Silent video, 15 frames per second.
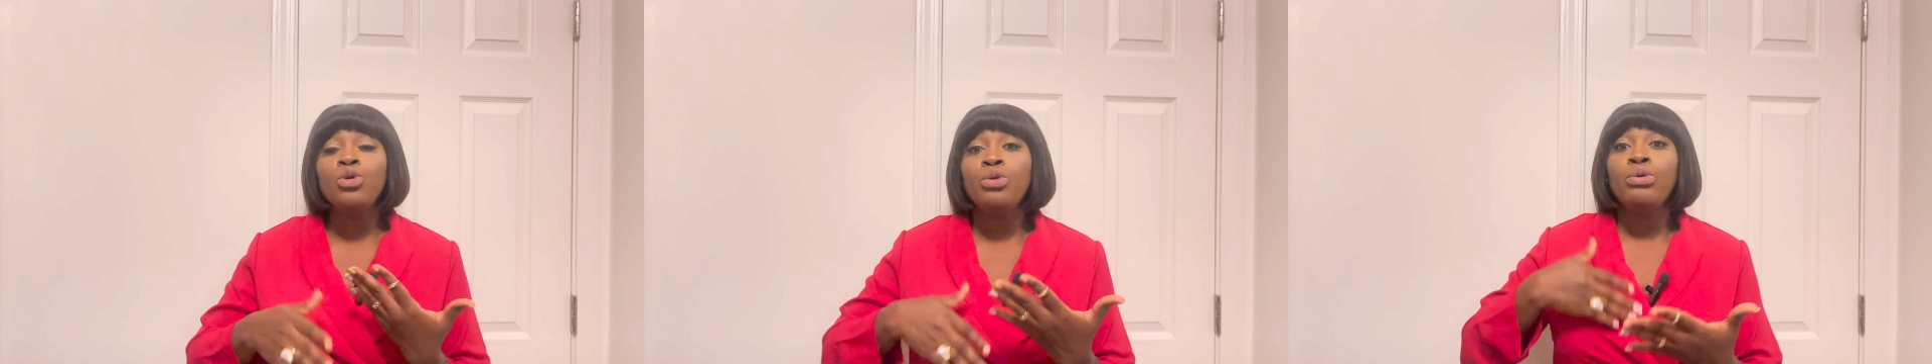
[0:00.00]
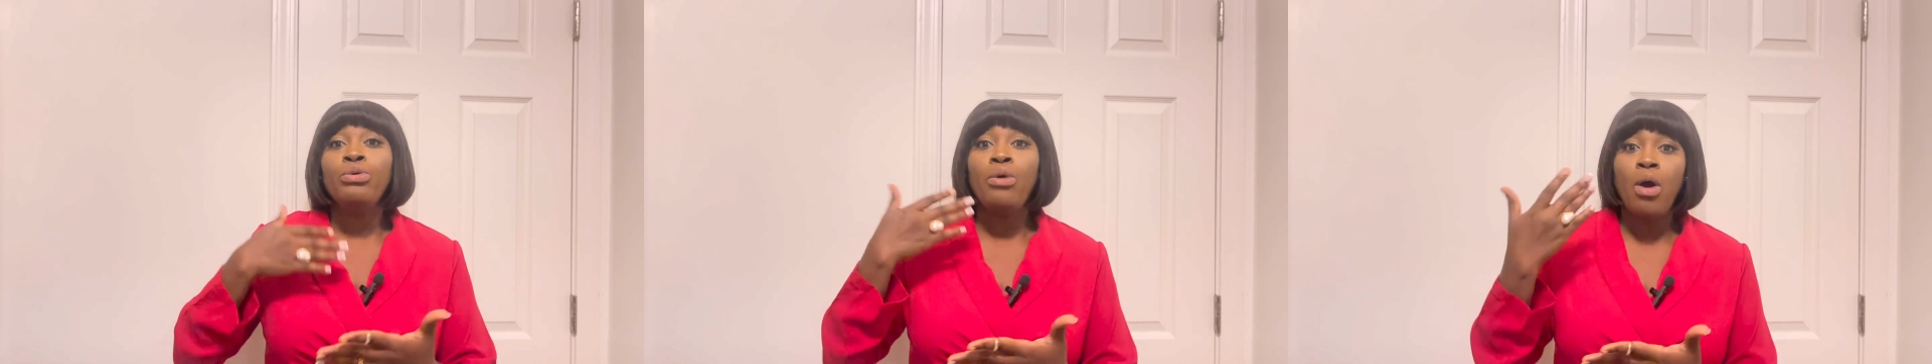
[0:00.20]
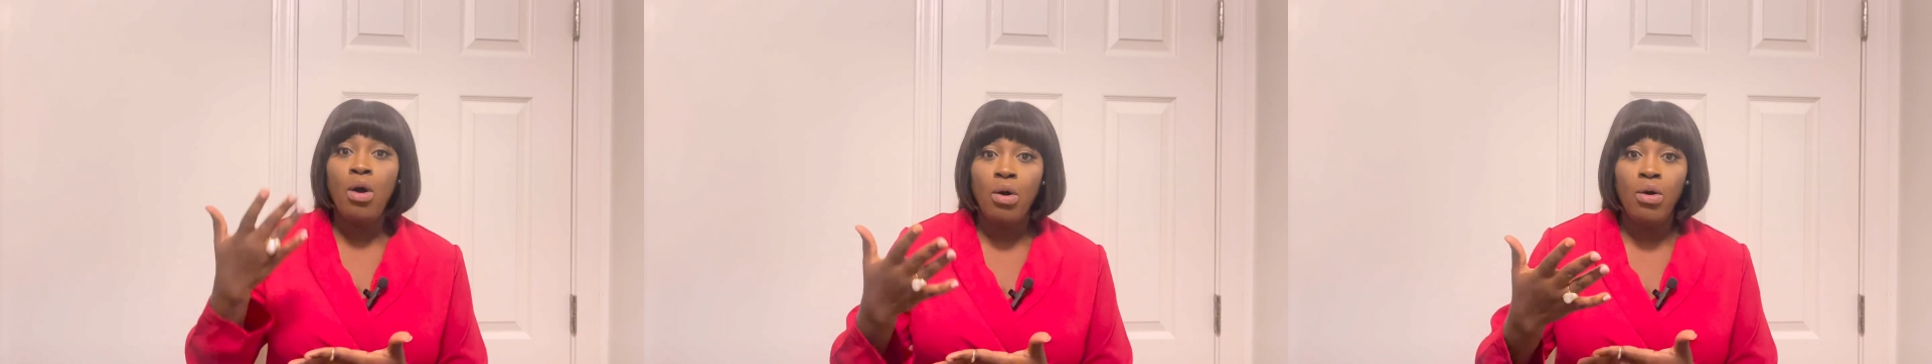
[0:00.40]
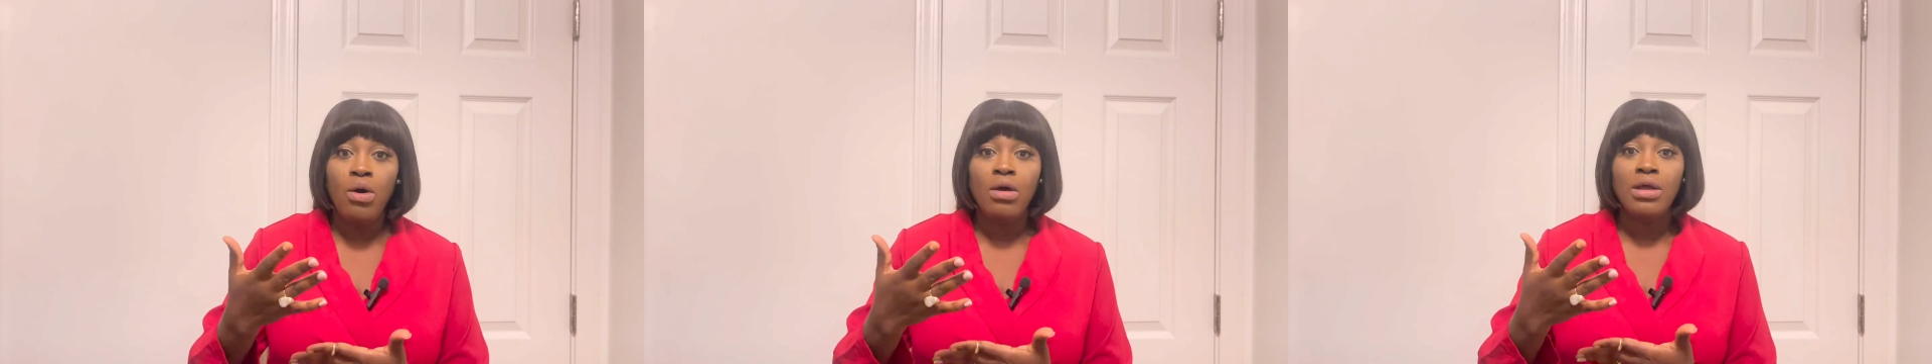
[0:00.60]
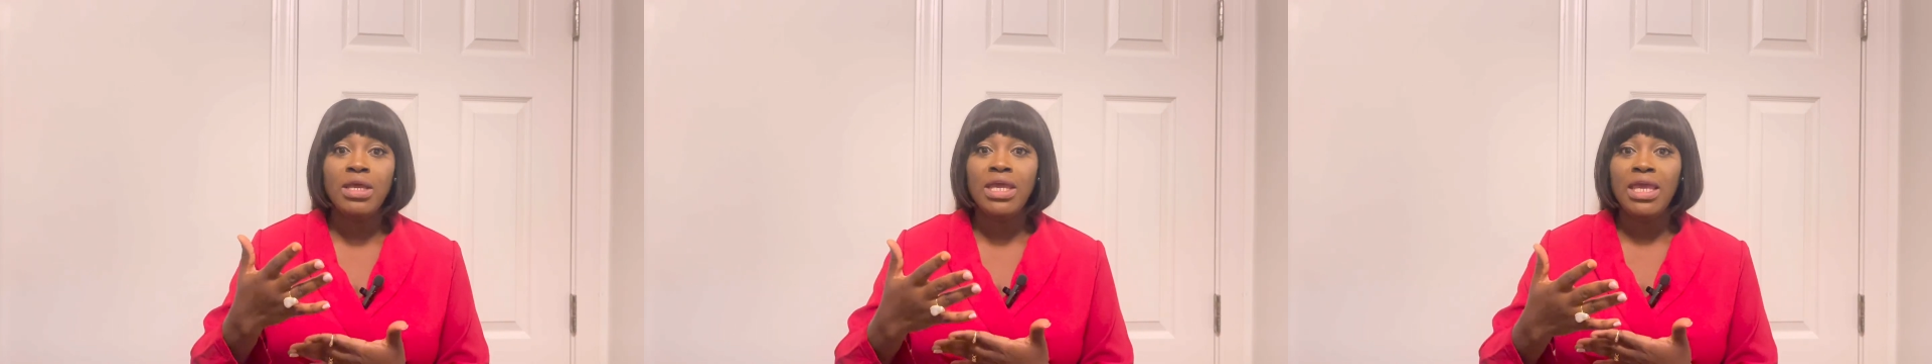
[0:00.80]

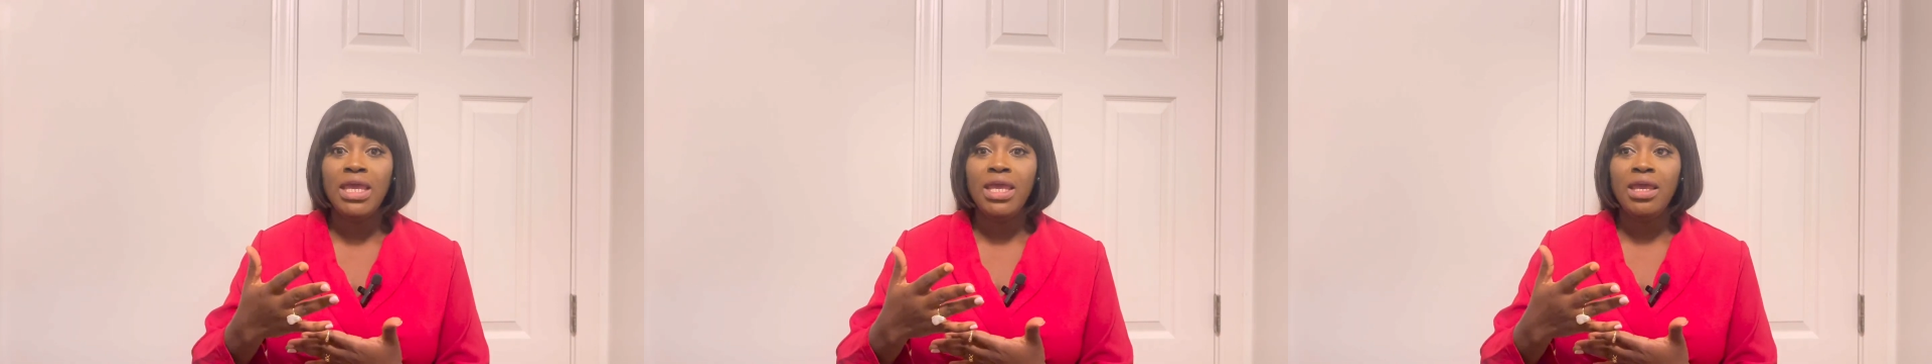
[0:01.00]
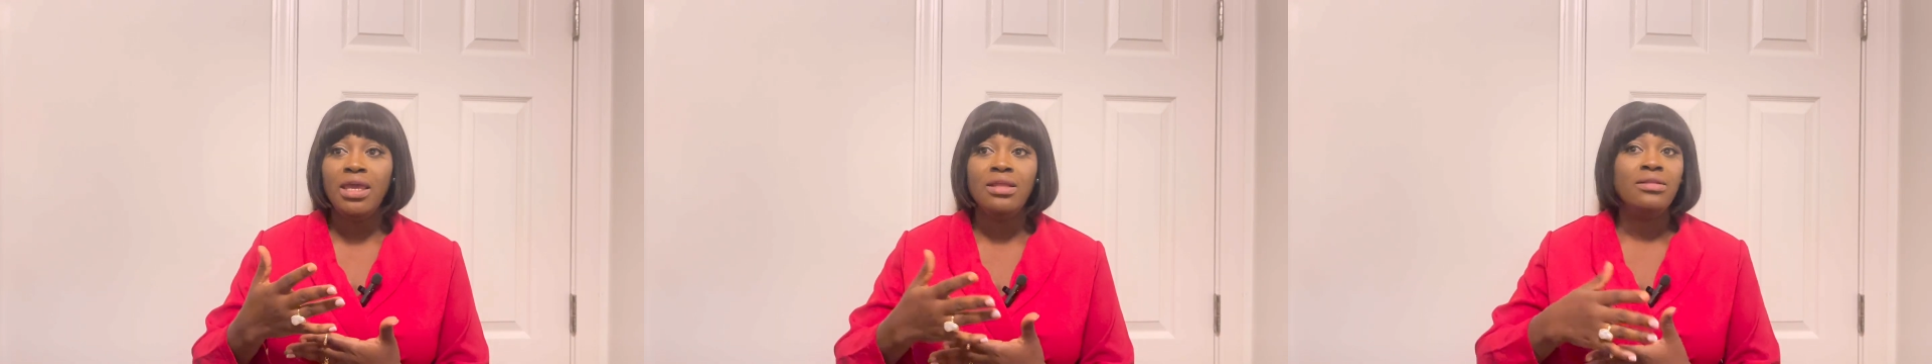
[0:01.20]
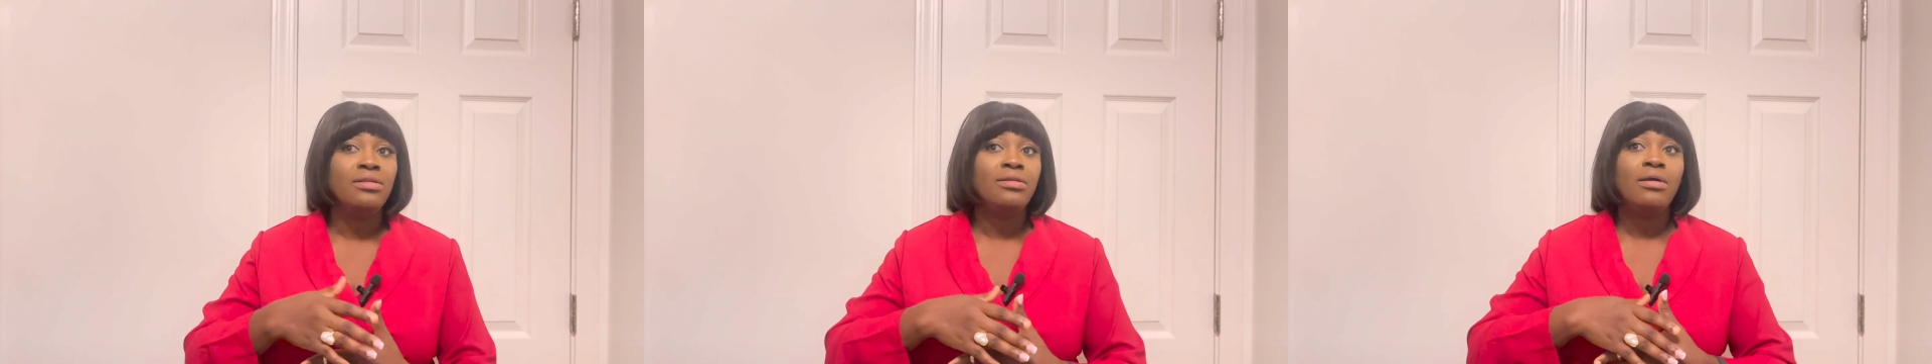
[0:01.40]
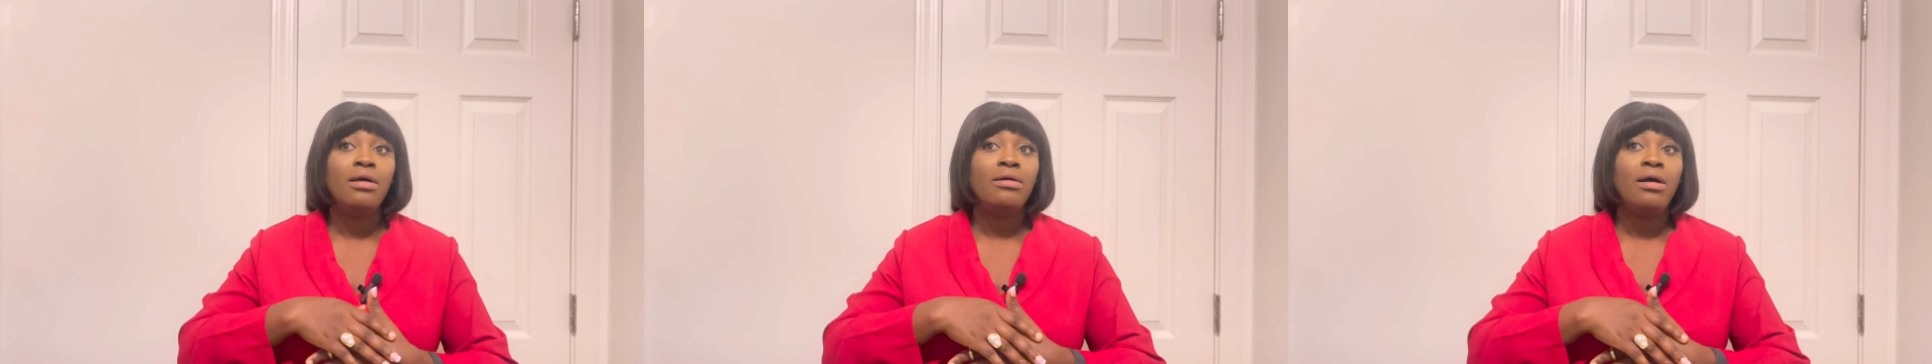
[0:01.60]
grow in